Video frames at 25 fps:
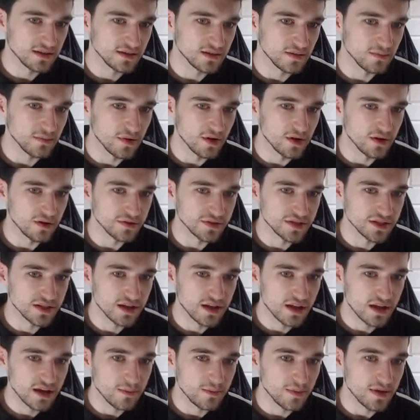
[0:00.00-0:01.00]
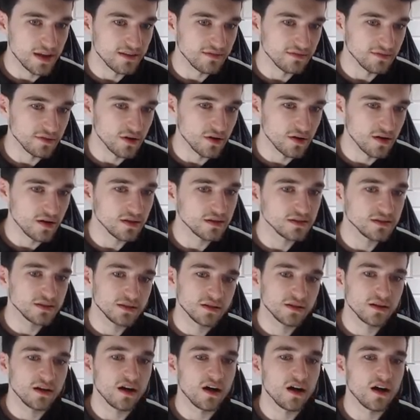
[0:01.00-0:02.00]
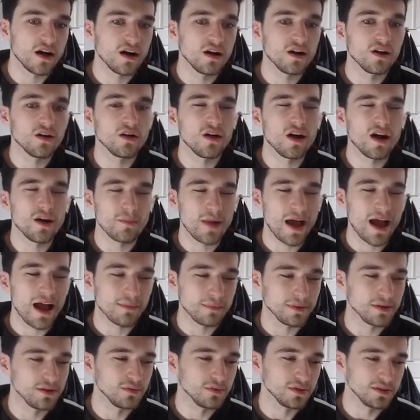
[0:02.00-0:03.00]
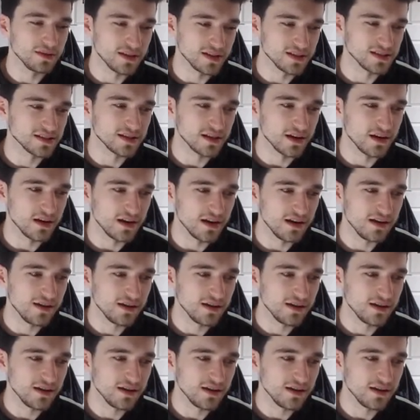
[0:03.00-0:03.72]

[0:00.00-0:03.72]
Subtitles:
the most, but if not, I'm happy with this guy.